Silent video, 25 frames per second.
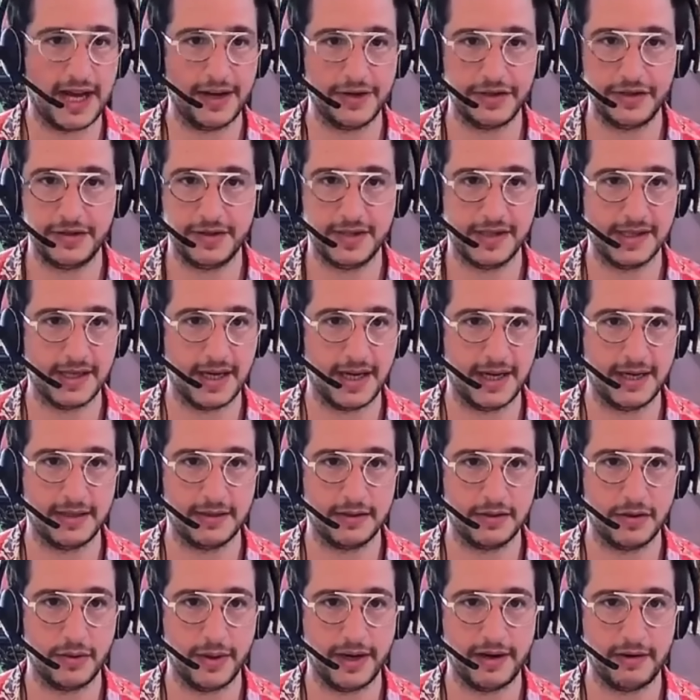well, how do you
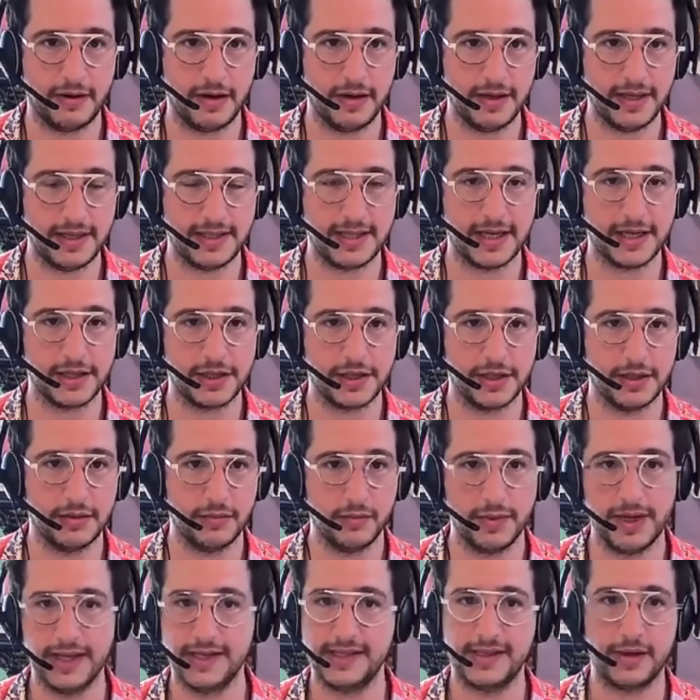design queer architecture?
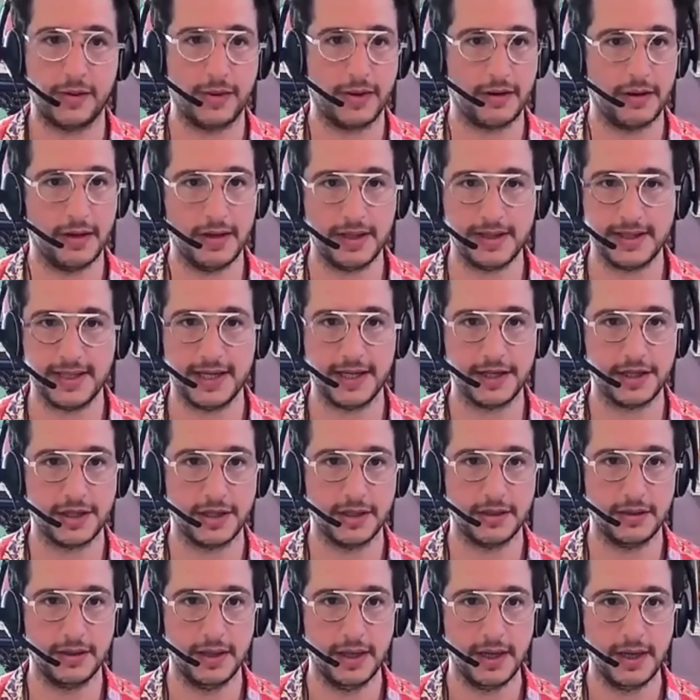Where's the queer
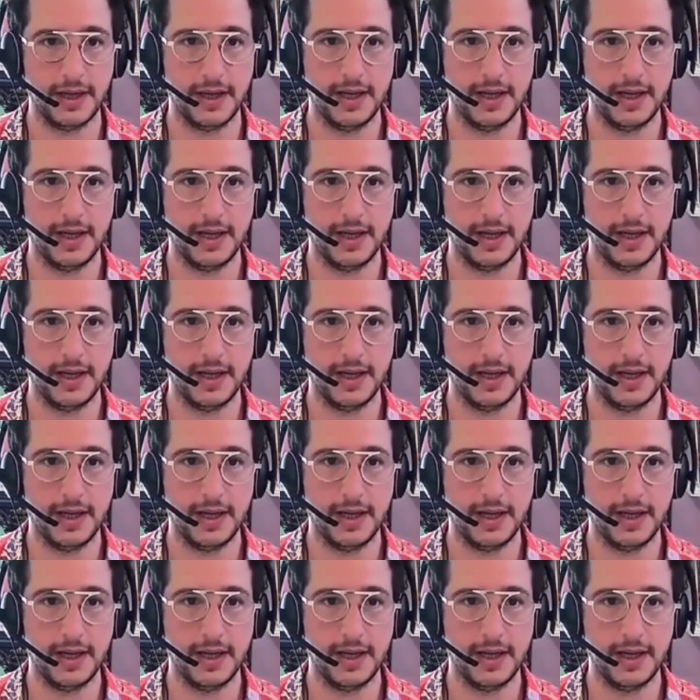architecture?